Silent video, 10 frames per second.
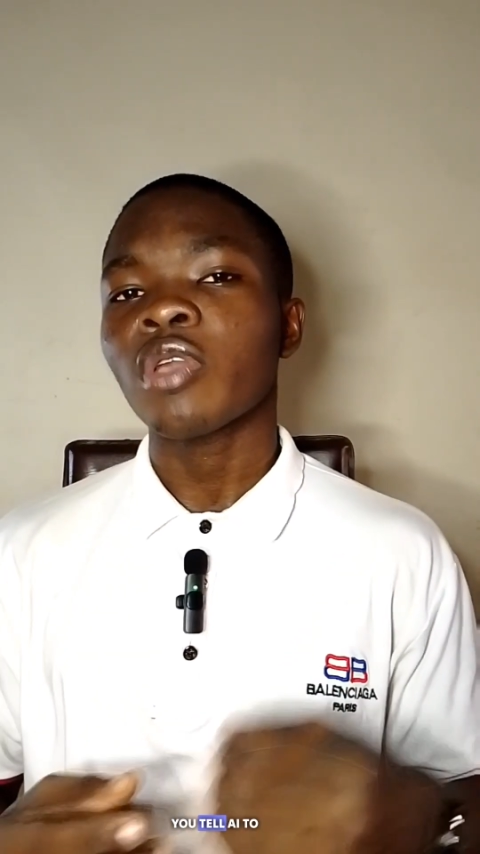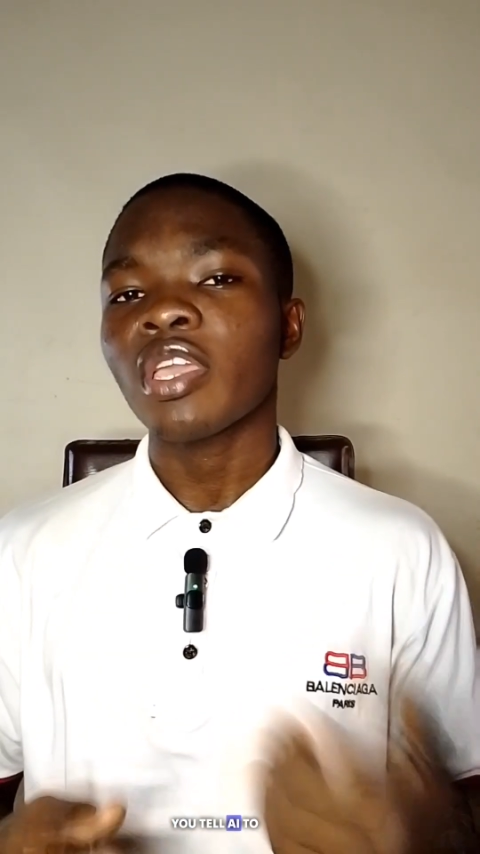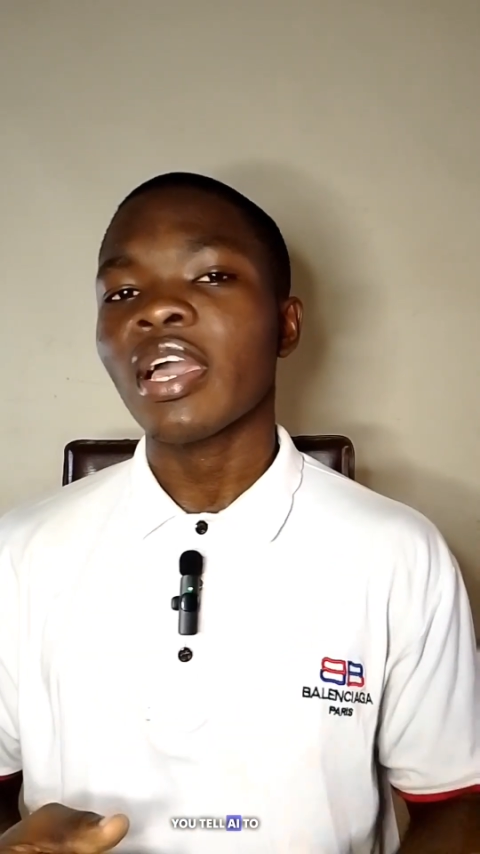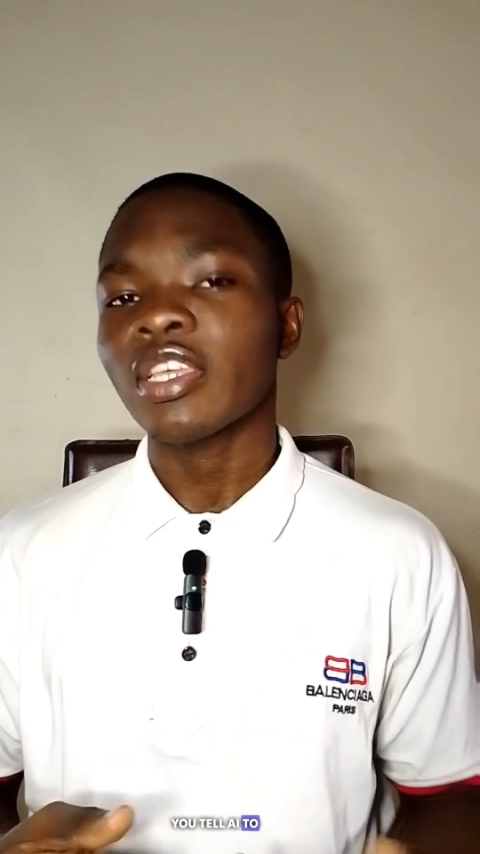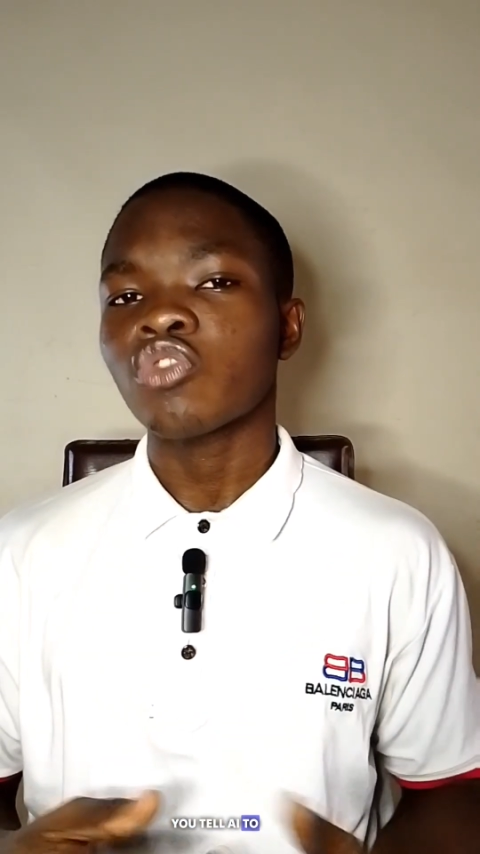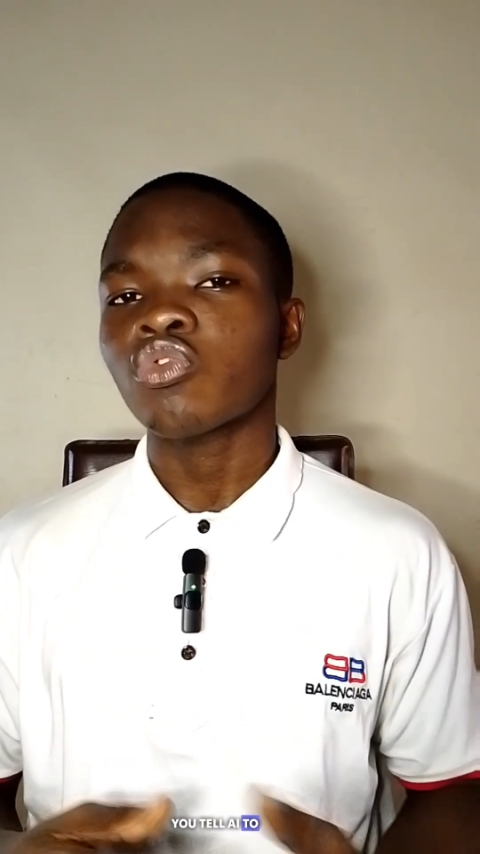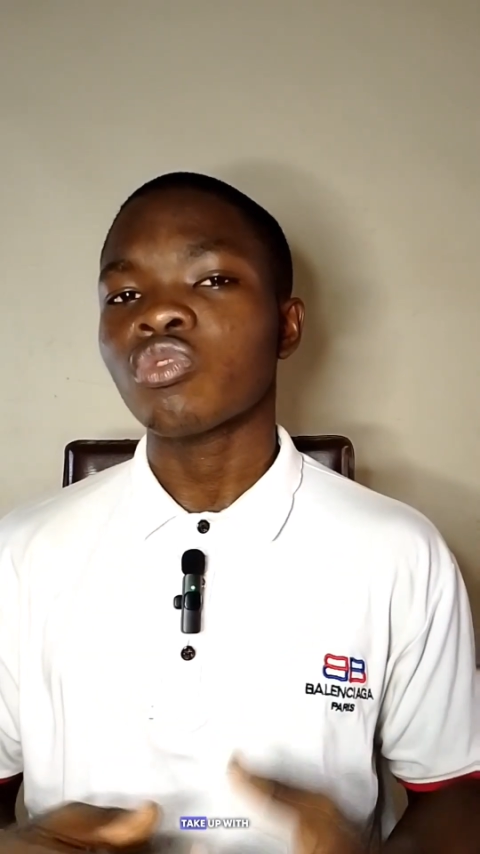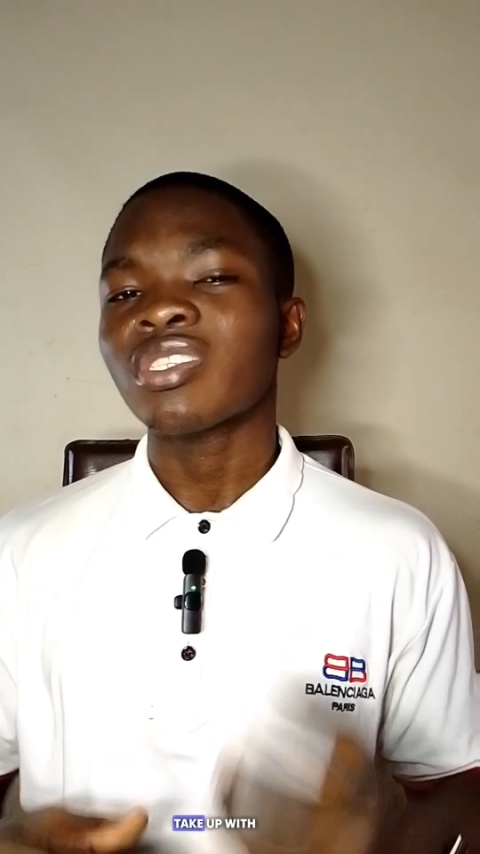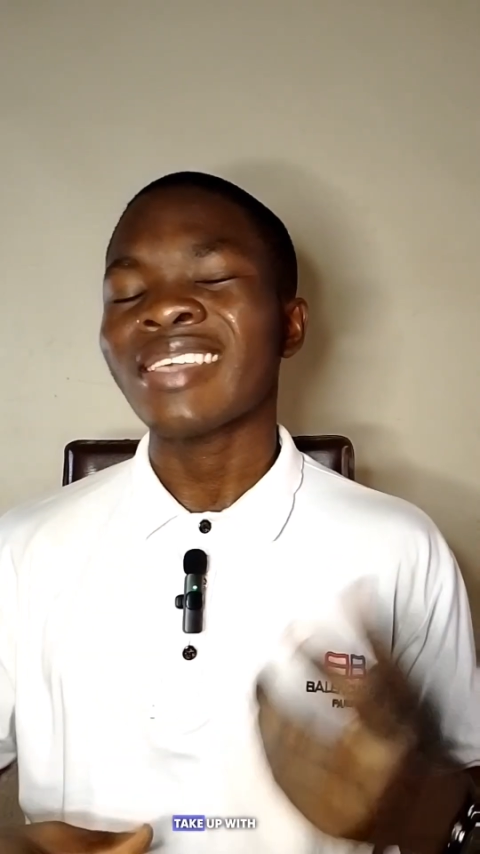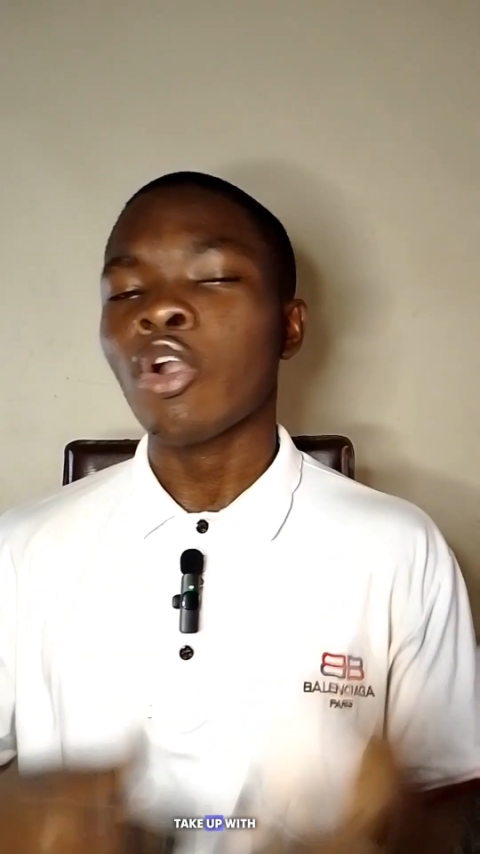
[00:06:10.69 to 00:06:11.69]
AI to
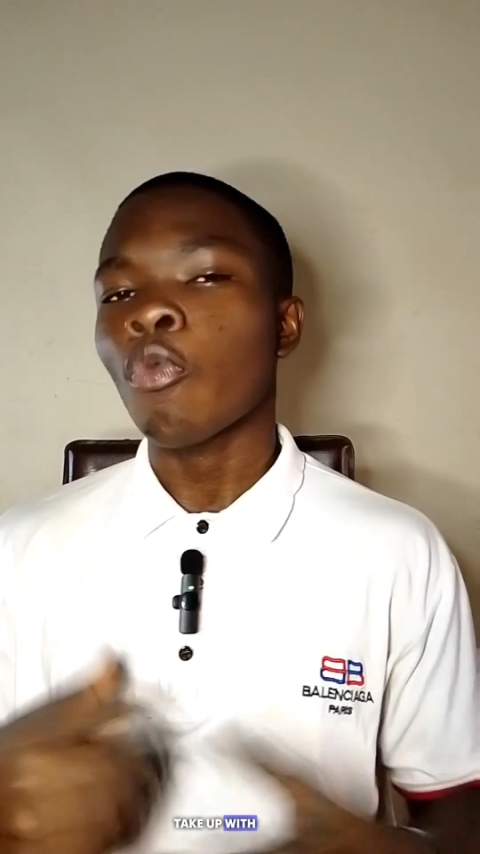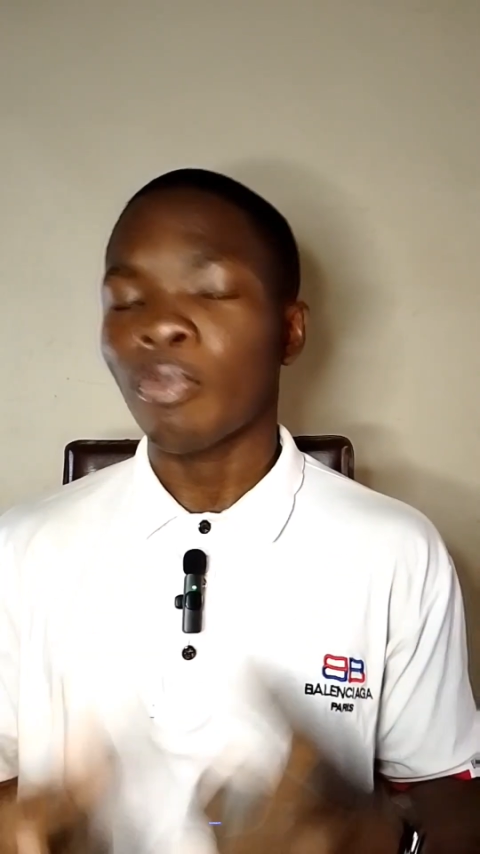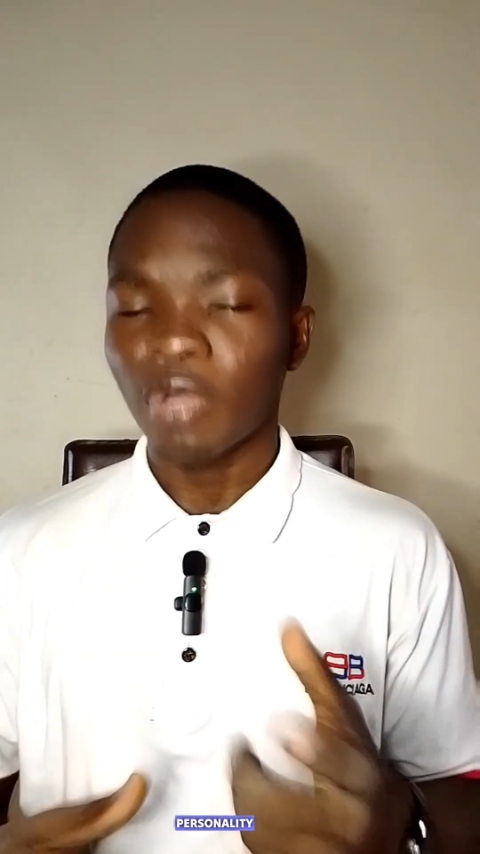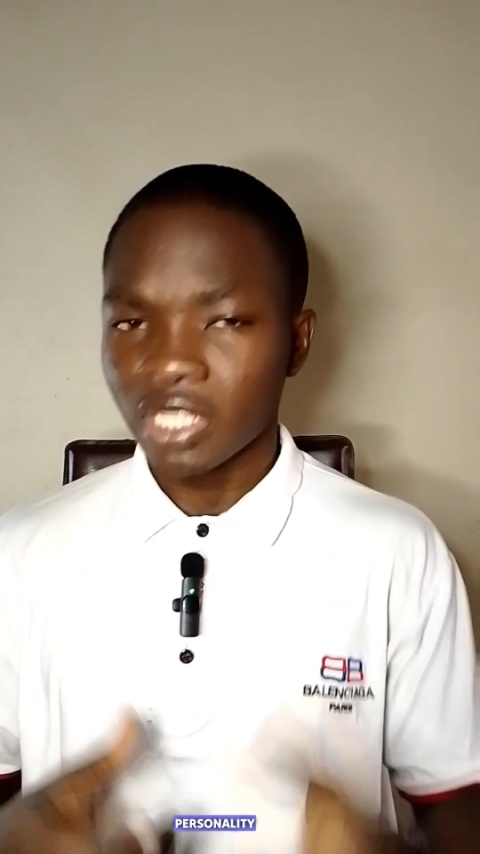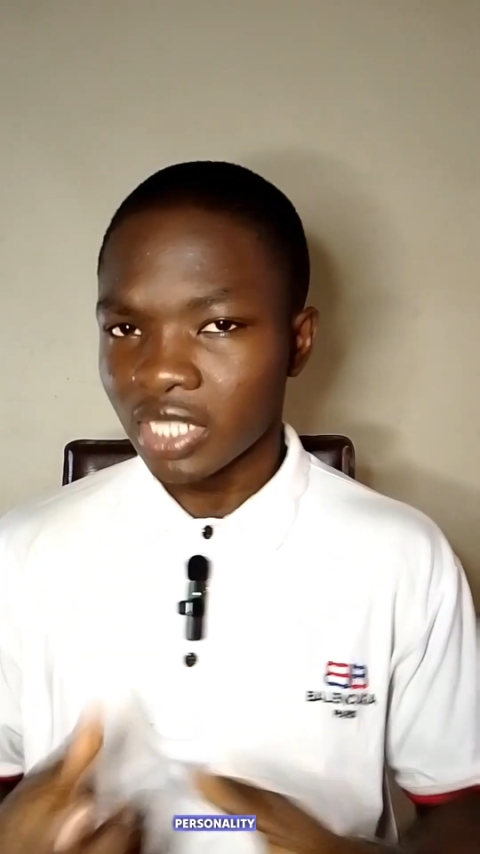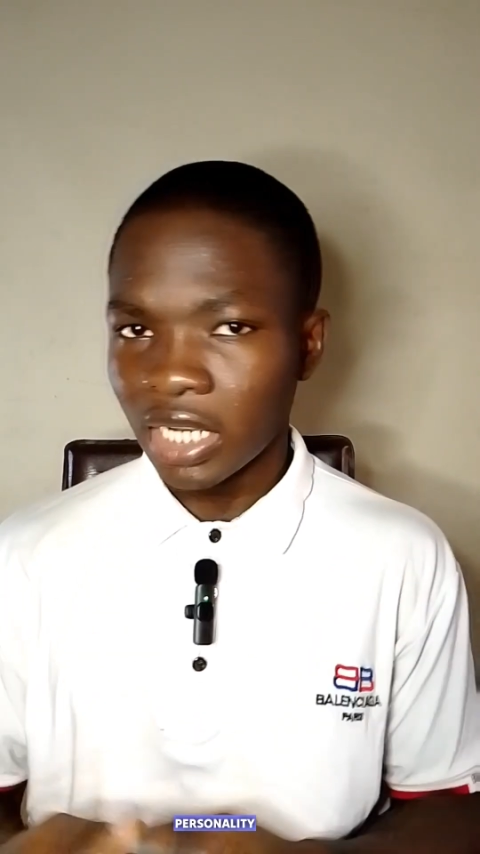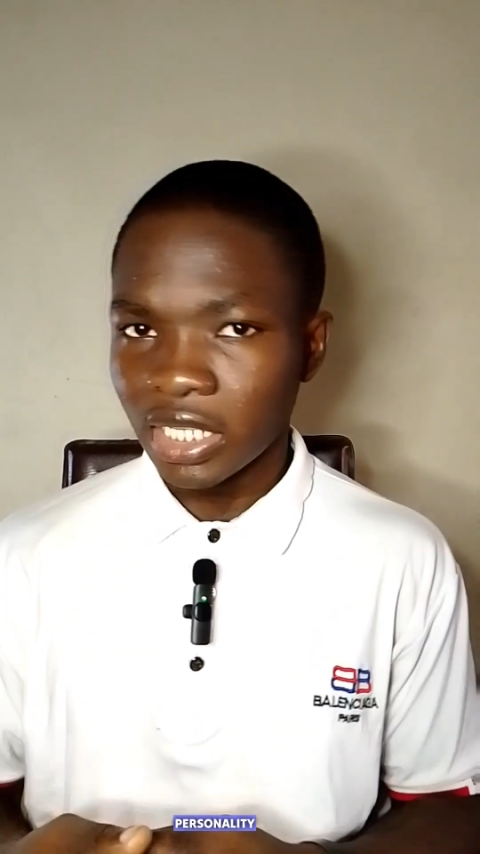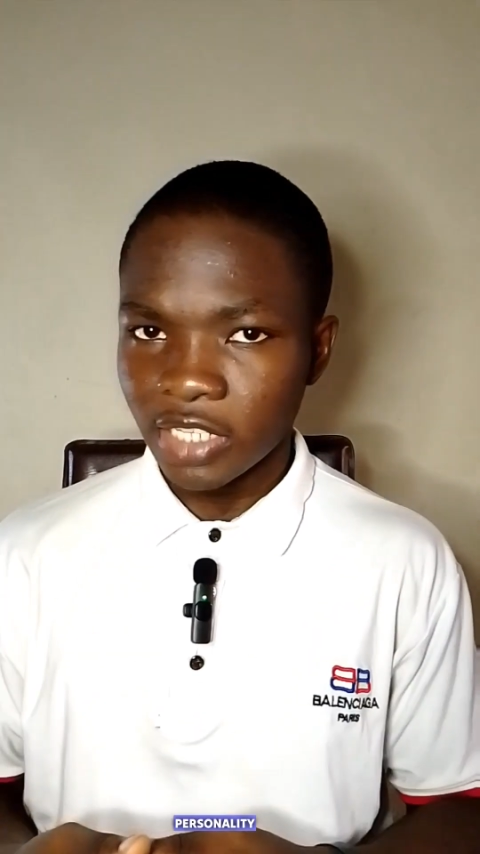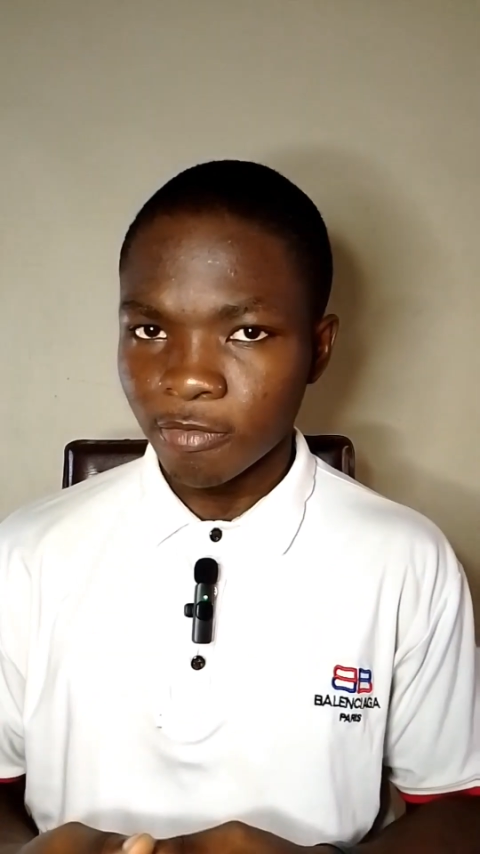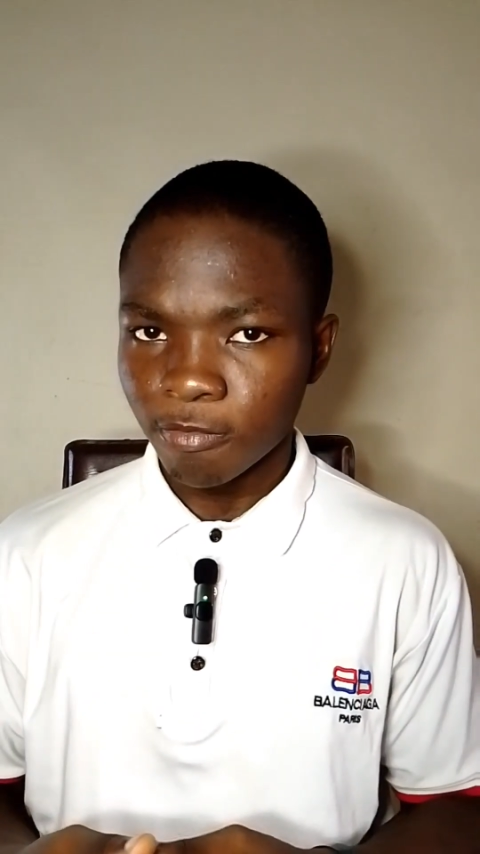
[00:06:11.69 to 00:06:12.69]
take up a personality.